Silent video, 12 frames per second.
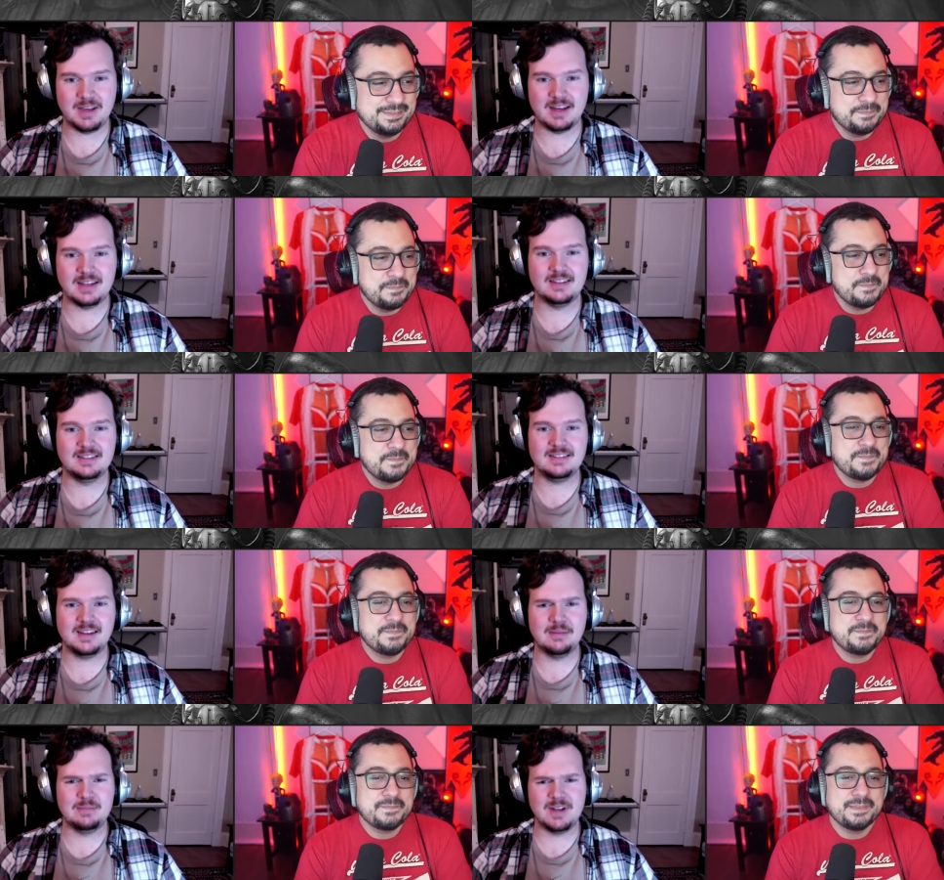Speaker 1: and this
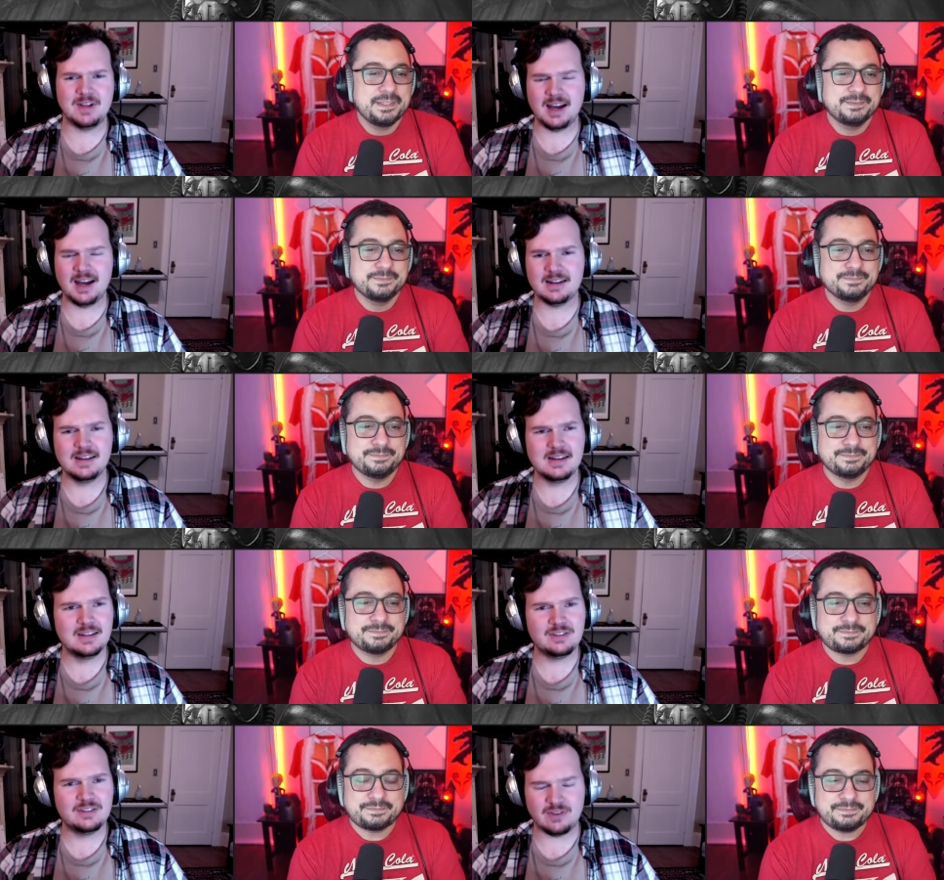time not
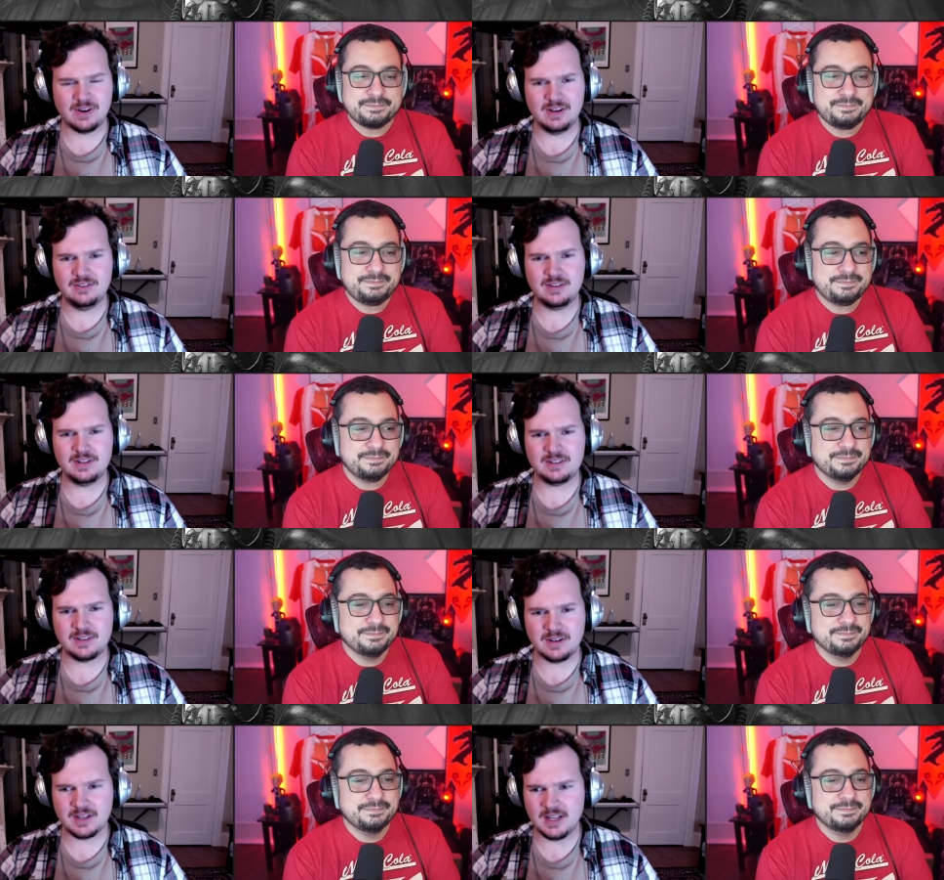strangely
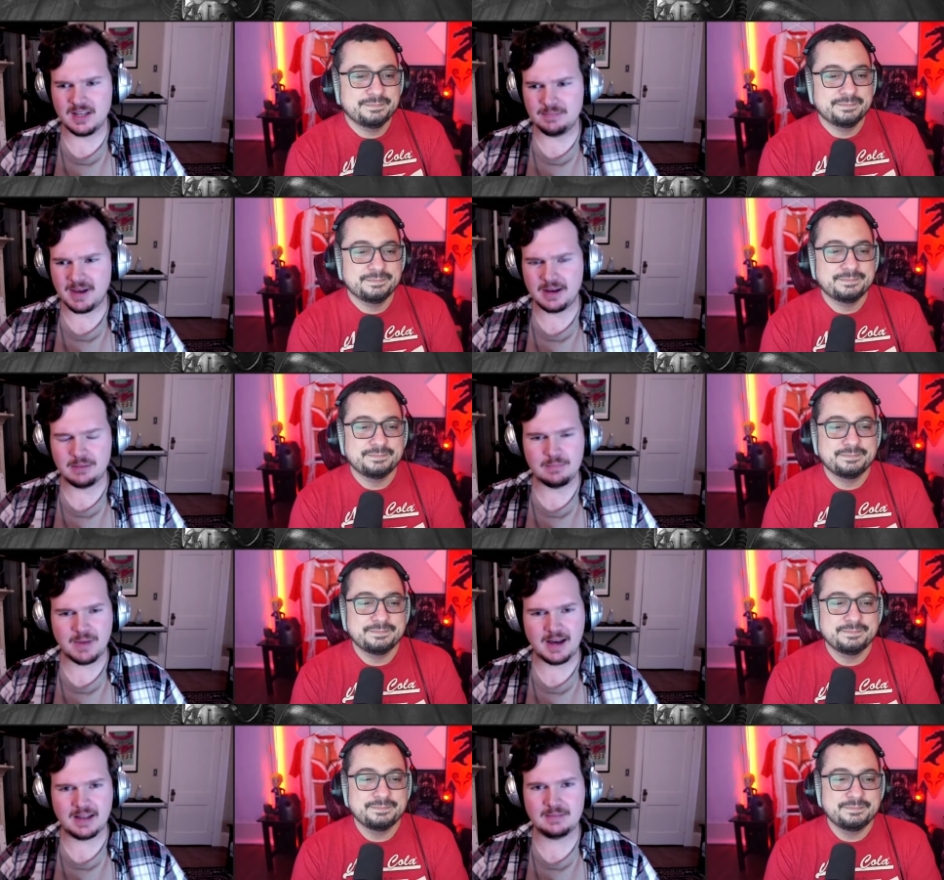talking about
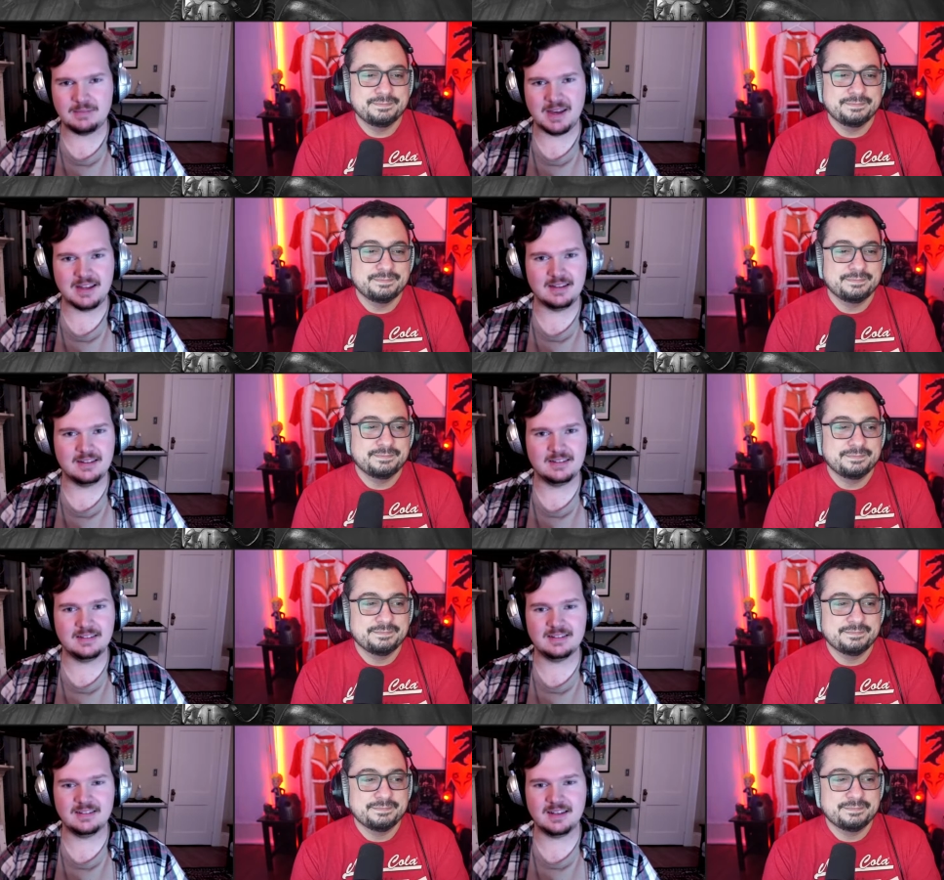Mothman. This
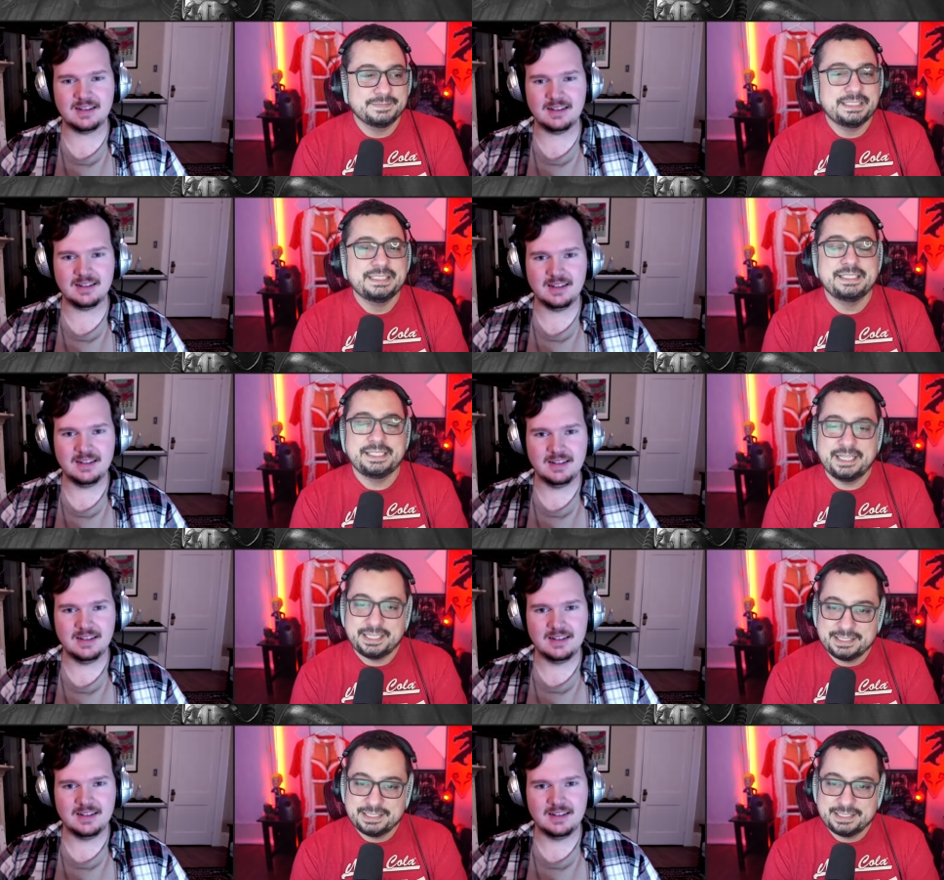is like, yeah.